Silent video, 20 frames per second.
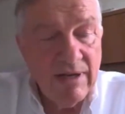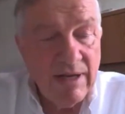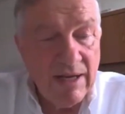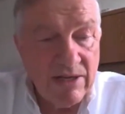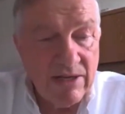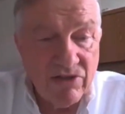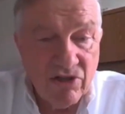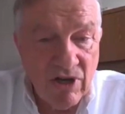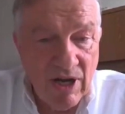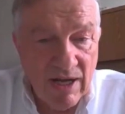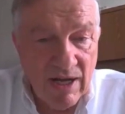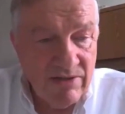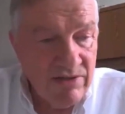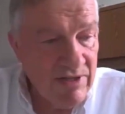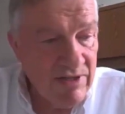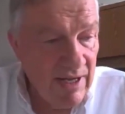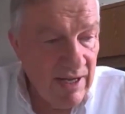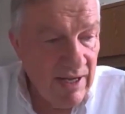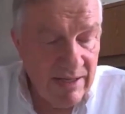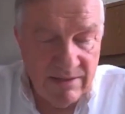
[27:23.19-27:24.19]
As John
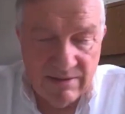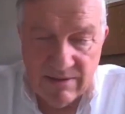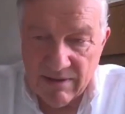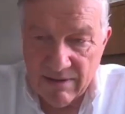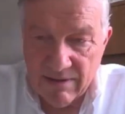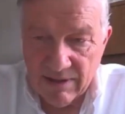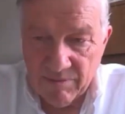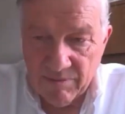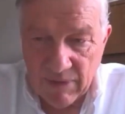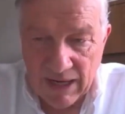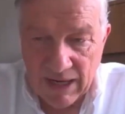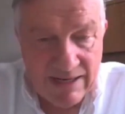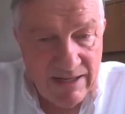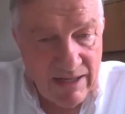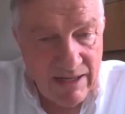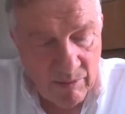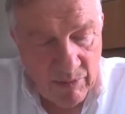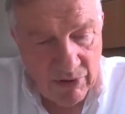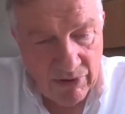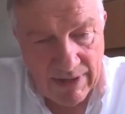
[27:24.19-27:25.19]
said, my
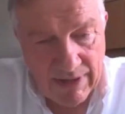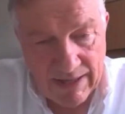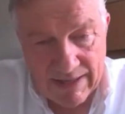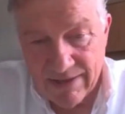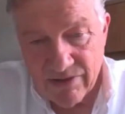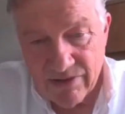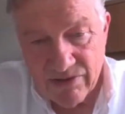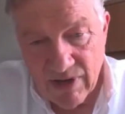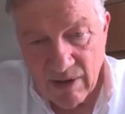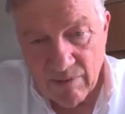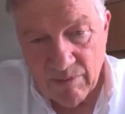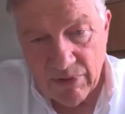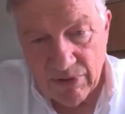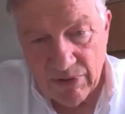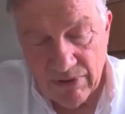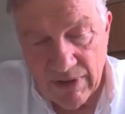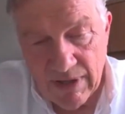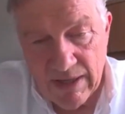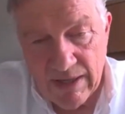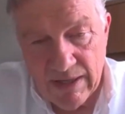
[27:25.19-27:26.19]
number and his
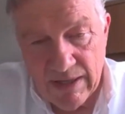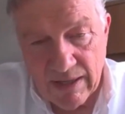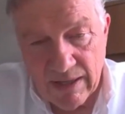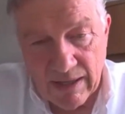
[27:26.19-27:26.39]
number,